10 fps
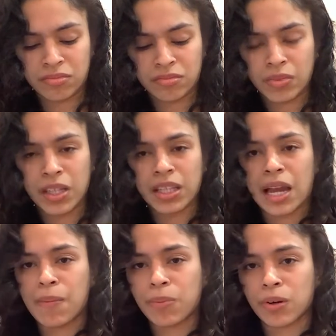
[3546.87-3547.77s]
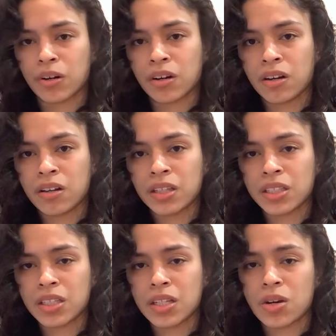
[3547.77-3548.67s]
We got the Emperor. This
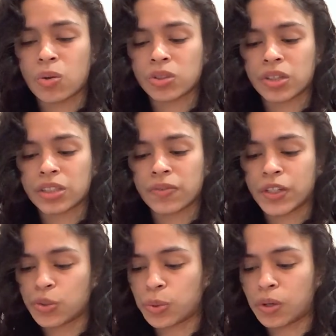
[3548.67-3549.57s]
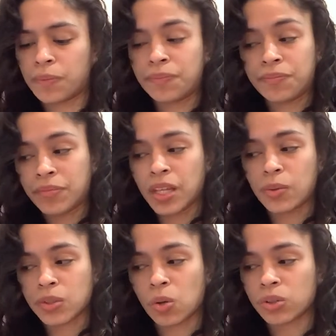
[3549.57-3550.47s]
is an older individual. He
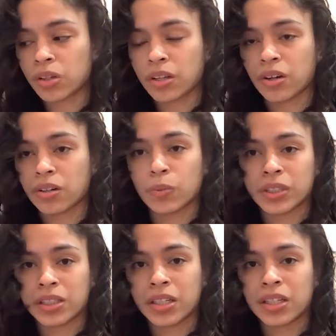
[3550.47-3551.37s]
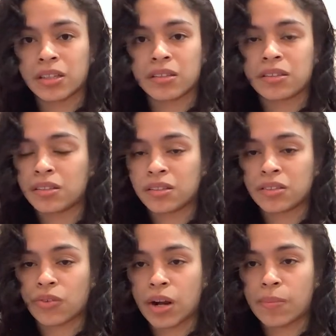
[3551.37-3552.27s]
was older than her, wasn't he?
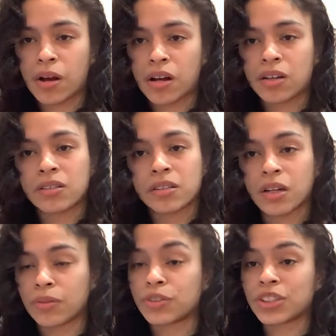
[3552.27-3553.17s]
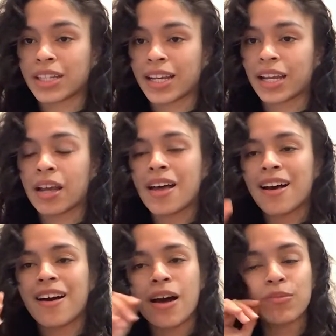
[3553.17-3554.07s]
Grandpa? No, just kidding.
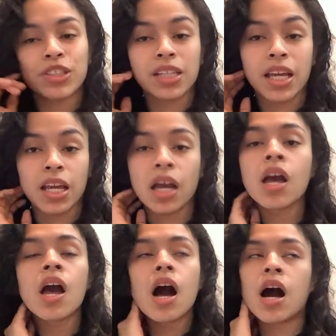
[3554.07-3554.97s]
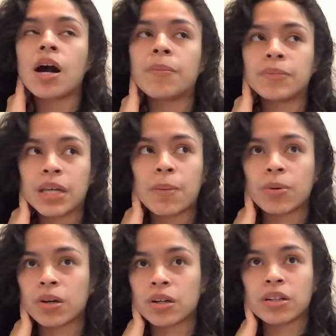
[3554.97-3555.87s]
I'm just kidding. The
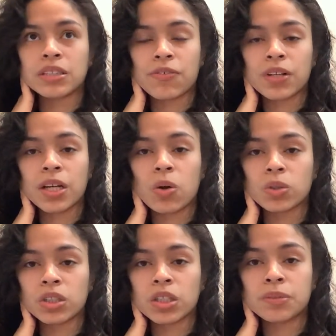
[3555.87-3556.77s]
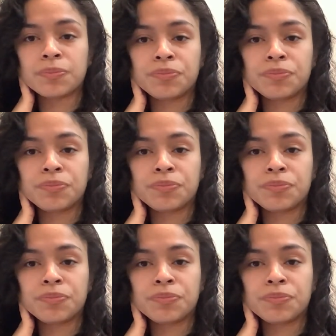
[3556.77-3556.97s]
Emperor, definitely older.